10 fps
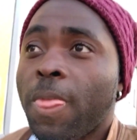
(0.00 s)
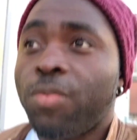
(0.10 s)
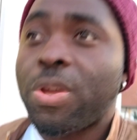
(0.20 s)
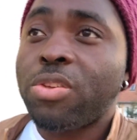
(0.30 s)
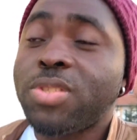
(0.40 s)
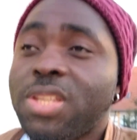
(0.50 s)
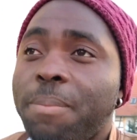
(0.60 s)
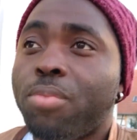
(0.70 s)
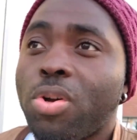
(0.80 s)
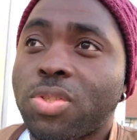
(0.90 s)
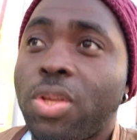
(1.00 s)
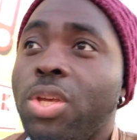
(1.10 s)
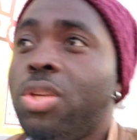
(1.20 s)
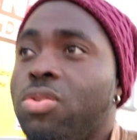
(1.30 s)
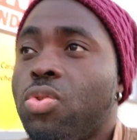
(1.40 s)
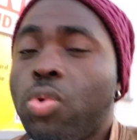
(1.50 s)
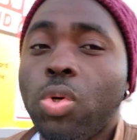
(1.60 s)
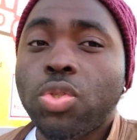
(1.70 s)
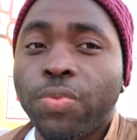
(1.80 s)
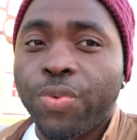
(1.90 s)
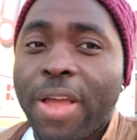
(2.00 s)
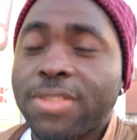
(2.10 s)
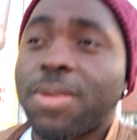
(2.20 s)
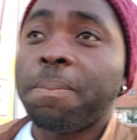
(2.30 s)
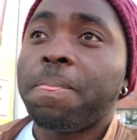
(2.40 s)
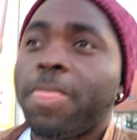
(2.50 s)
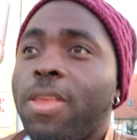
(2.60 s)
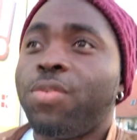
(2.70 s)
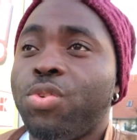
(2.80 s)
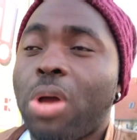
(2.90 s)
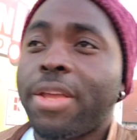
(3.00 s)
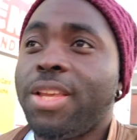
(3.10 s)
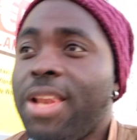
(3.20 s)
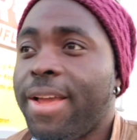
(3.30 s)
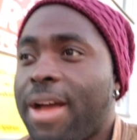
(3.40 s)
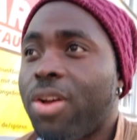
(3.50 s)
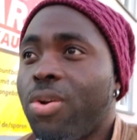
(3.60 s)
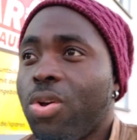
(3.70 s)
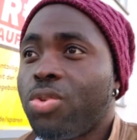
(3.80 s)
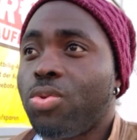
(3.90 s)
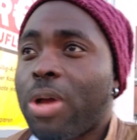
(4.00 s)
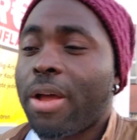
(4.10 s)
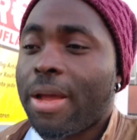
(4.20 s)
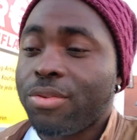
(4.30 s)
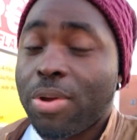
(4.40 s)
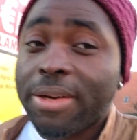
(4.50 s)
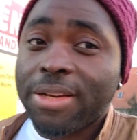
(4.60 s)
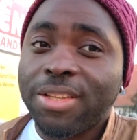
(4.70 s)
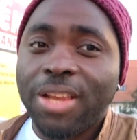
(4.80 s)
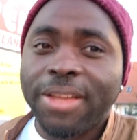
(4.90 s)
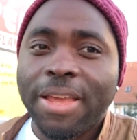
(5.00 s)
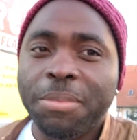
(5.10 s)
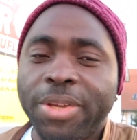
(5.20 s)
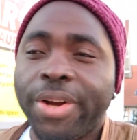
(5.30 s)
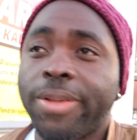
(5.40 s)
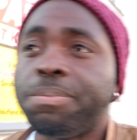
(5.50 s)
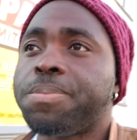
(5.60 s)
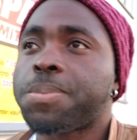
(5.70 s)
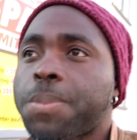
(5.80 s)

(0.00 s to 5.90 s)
If you are using the bus to go to France, if you are illegal or you are an illegal immigrant,